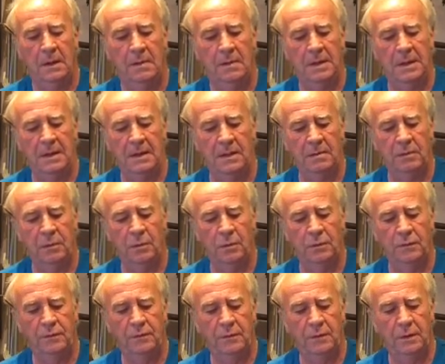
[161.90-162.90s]
making a
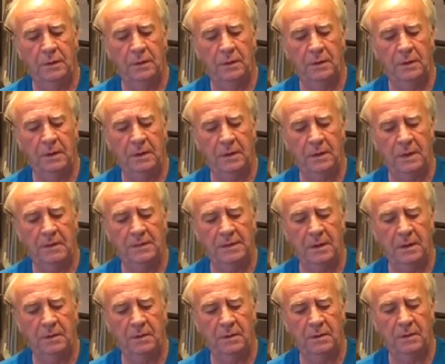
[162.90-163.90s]
mould for, well, I've
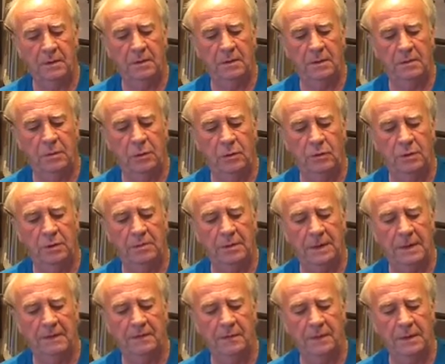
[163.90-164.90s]
still the mould to
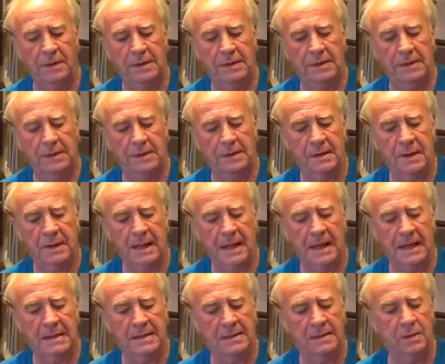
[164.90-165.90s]
make for this. This is a
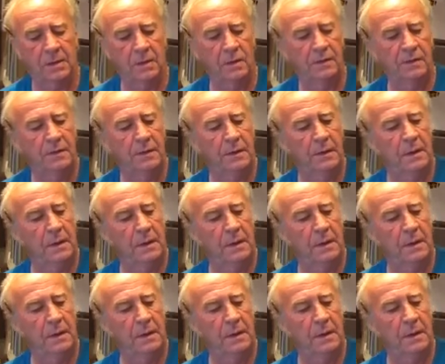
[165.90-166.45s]
cast off.